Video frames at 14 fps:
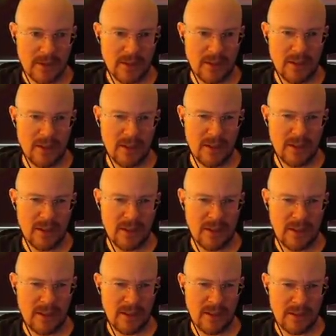
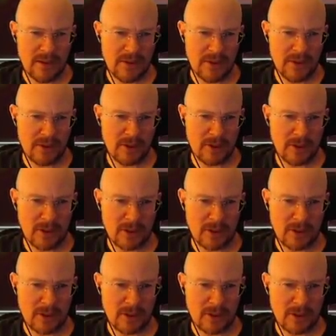Uh, there are